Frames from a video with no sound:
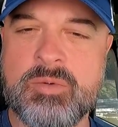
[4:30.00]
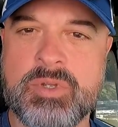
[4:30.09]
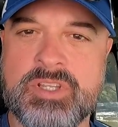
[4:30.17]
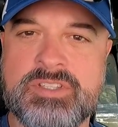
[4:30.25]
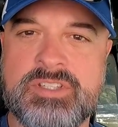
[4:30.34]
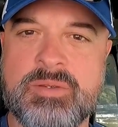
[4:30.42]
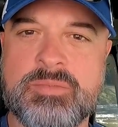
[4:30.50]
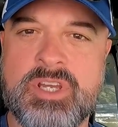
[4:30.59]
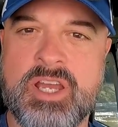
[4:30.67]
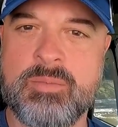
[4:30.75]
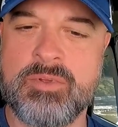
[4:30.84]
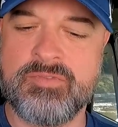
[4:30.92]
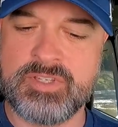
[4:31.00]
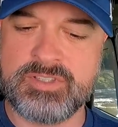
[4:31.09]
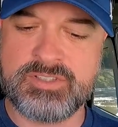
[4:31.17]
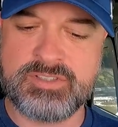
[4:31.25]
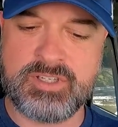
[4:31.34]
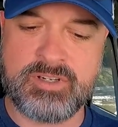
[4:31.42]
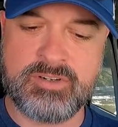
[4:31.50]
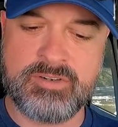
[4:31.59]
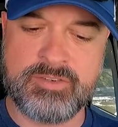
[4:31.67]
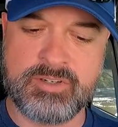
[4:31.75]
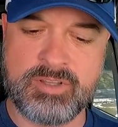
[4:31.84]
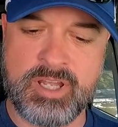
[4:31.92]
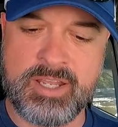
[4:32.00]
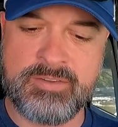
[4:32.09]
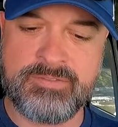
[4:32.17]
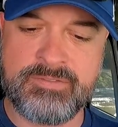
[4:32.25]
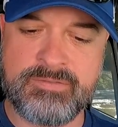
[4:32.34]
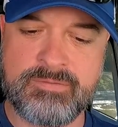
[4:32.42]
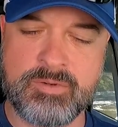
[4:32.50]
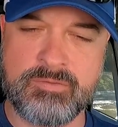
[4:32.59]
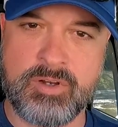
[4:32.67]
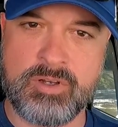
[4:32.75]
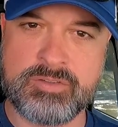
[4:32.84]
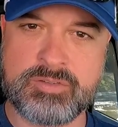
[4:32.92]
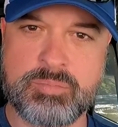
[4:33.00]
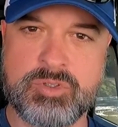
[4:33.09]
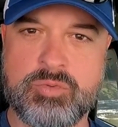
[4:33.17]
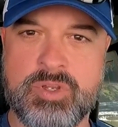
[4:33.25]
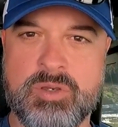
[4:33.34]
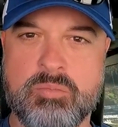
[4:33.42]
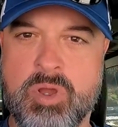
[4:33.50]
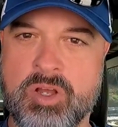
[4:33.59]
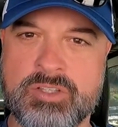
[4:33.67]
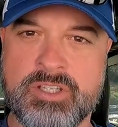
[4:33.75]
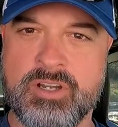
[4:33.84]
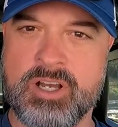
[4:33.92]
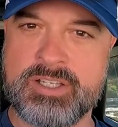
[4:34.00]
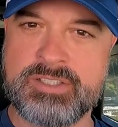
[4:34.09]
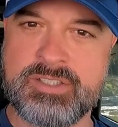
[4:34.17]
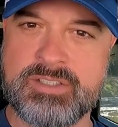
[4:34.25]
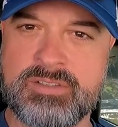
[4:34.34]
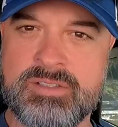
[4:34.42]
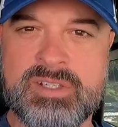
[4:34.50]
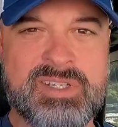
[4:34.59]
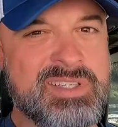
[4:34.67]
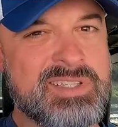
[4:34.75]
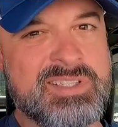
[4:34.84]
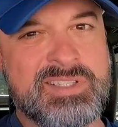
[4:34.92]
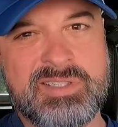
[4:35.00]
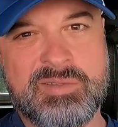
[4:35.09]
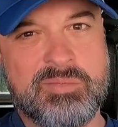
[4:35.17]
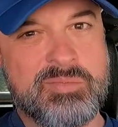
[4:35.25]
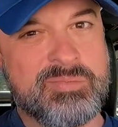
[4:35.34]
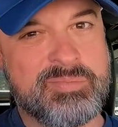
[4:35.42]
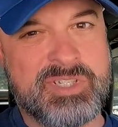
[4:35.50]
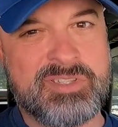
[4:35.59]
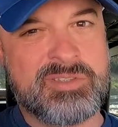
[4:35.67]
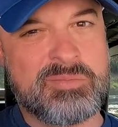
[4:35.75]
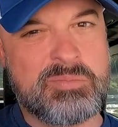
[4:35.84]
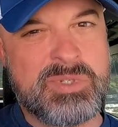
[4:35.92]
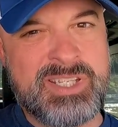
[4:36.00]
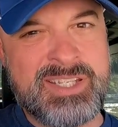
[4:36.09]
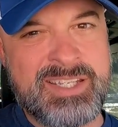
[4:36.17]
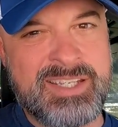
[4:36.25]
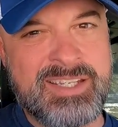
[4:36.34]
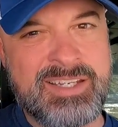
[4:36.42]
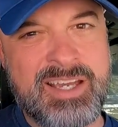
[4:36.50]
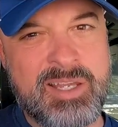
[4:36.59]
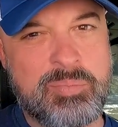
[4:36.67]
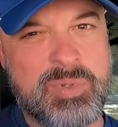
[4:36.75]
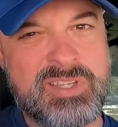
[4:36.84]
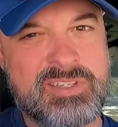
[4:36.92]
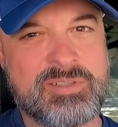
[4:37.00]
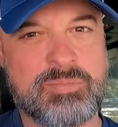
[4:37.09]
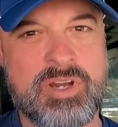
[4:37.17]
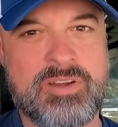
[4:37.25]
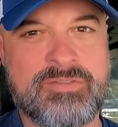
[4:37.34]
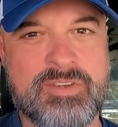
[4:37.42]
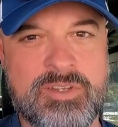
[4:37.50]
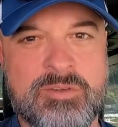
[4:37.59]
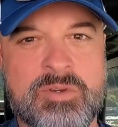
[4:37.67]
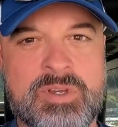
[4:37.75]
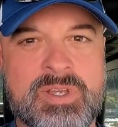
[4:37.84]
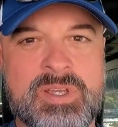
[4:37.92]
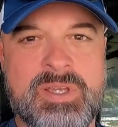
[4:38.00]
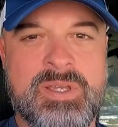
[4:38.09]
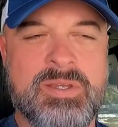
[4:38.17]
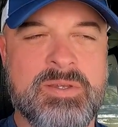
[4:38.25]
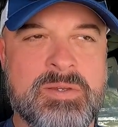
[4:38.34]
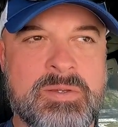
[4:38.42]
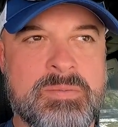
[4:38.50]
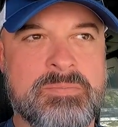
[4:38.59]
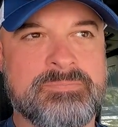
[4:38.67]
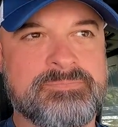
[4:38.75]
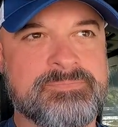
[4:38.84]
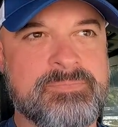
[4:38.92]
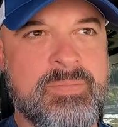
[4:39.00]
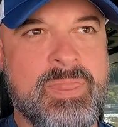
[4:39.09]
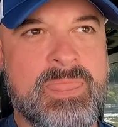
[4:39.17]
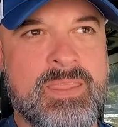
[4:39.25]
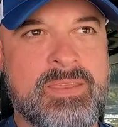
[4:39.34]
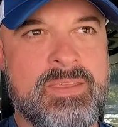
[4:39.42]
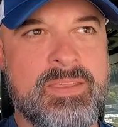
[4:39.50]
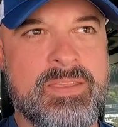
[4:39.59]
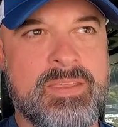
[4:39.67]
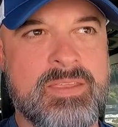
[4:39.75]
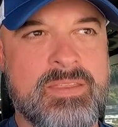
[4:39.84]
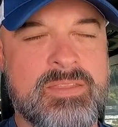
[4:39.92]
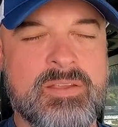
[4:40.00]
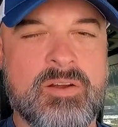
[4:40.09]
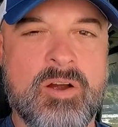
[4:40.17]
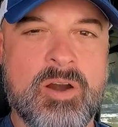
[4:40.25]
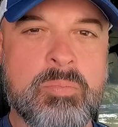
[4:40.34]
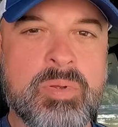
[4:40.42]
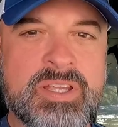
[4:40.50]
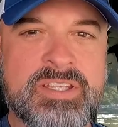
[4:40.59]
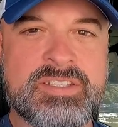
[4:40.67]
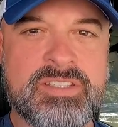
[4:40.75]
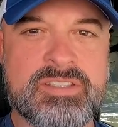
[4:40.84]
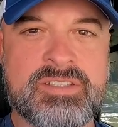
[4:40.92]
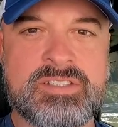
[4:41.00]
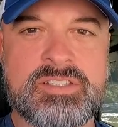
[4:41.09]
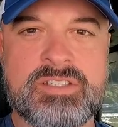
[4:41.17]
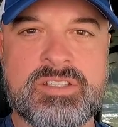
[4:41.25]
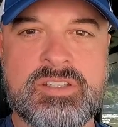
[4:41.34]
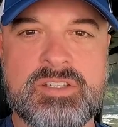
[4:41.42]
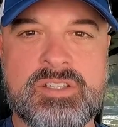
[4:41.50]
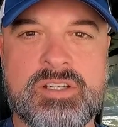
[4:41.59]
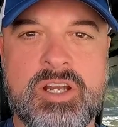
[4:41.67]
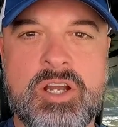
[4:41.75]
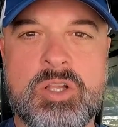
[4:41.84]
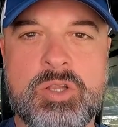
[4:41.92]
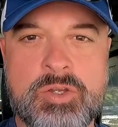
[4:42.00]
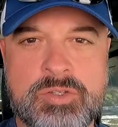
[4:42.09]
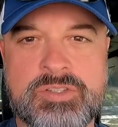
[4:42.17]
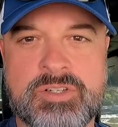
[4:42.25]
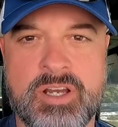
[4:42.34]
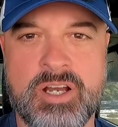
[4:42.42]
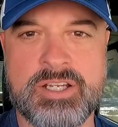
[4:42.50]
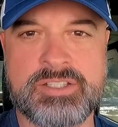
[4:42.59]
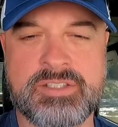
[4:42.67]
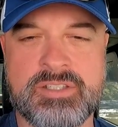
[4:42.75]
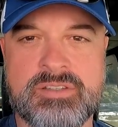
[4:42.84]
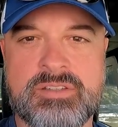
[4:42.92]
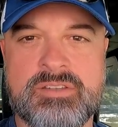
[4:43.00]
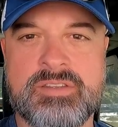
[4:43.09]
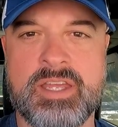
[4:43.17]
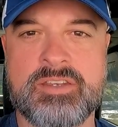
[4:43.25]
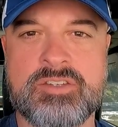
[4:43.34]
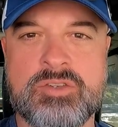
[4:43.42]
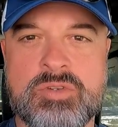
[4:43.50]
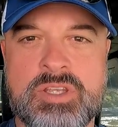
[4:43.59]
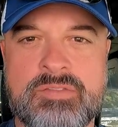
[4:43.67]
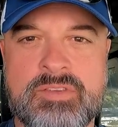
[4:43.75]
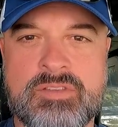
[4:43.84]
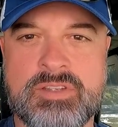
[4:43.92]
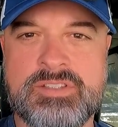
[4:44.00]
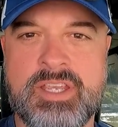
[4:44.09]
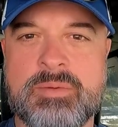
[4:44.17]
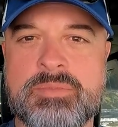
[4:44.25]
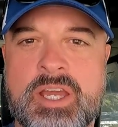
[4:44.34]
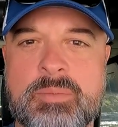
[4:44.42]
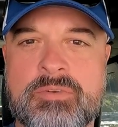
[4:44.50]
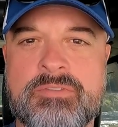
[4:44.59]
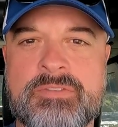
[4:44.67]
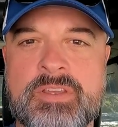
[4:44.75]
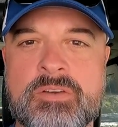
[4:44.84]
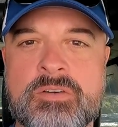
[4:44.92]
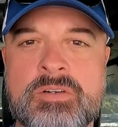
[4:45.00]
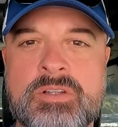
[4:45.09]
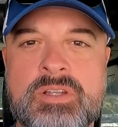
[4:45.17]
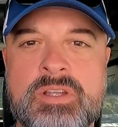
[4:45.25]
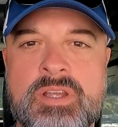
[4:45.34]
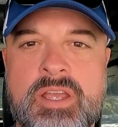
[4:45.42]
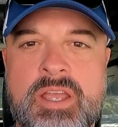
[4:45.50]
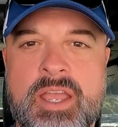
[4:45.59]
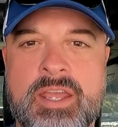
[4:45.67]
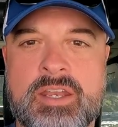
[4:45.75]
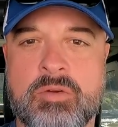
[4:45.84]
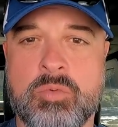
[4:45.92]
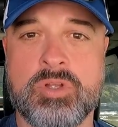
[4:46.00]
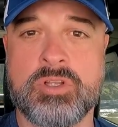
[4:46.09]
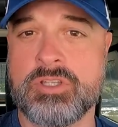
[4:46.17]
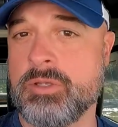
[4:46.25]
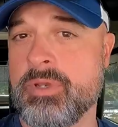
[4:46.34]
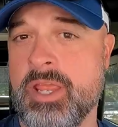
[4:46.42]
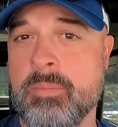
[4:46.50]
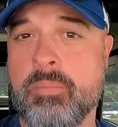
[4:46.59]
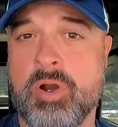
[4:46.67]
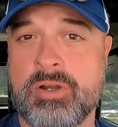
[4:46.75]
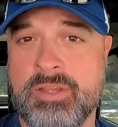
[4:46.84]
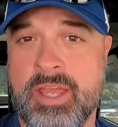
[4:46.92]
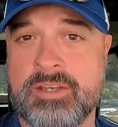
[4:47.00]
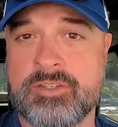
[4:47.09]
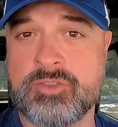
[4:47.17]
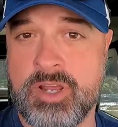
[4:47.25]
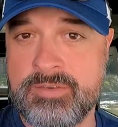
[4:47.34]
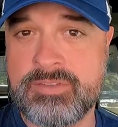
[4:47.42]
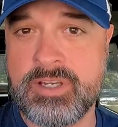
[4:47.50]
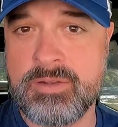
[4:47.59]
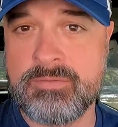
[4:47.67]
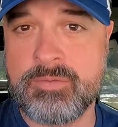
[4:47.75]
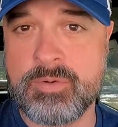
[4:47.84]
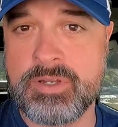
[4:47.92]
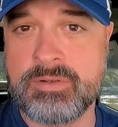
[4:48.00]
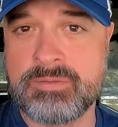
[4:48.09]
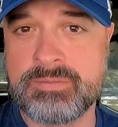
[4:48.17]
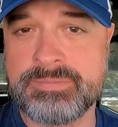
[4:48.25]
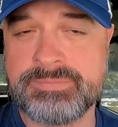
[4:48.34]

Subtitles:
But at the same time, if the center of your life revolves between Belton and Austin, Belton may not be the spot for you. There are places closer to Austin that do give you the same type of feel, and it will eliminate part of that drive time for you.